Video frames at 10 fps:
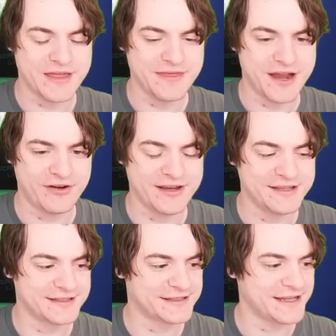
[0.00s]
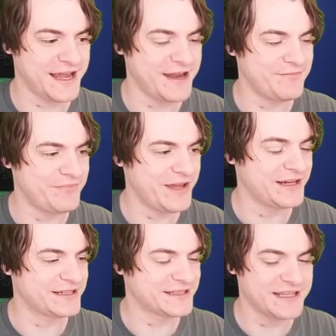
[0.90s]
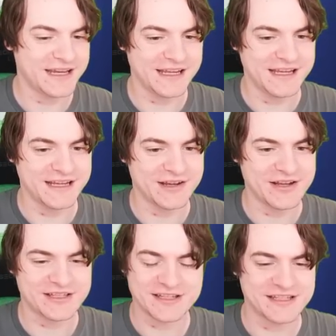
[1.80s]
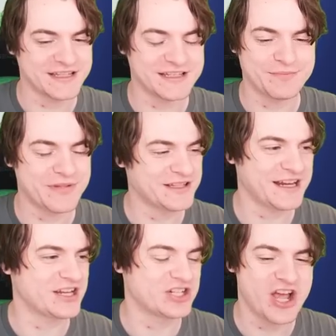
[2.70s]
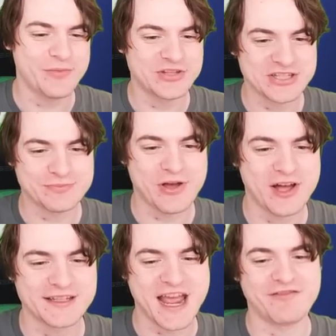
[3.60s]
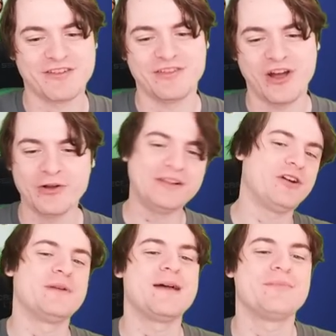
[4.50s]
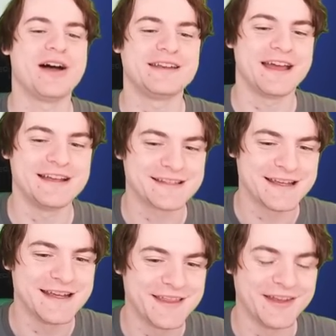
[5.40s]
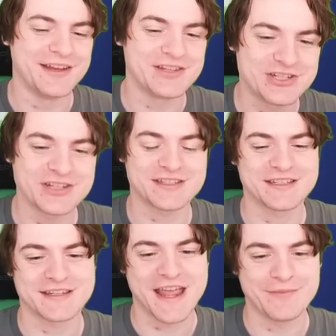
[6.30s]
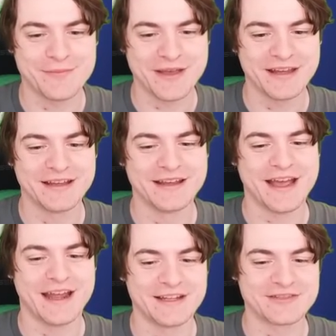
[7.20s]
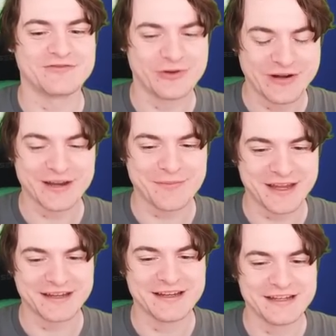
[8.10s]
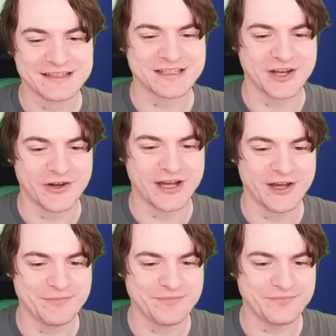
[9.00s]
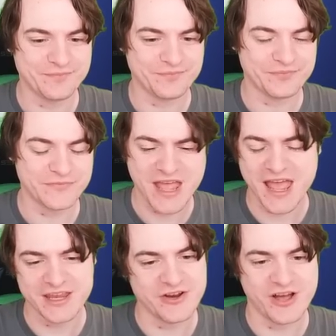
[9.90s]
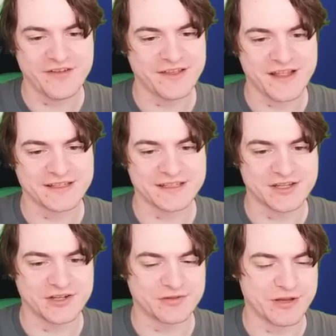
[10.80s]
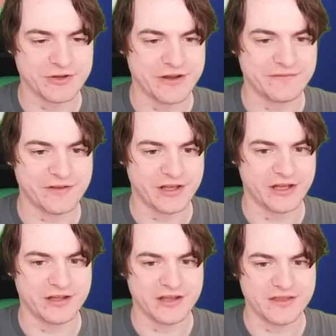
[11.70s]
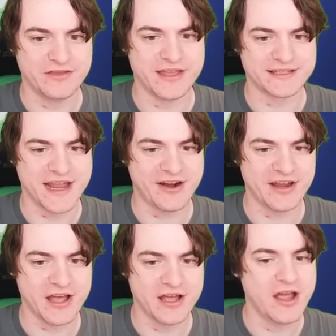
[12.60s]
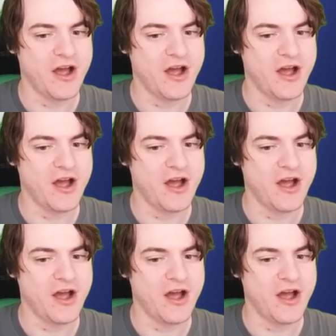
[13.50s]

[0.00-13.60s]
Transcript: there is a big city. It's like a German spa town from the Holy Roman Empire days that is just escaping me, and it's ruining me. So, yeah, you know what? I think that's as good as we're doing for this area.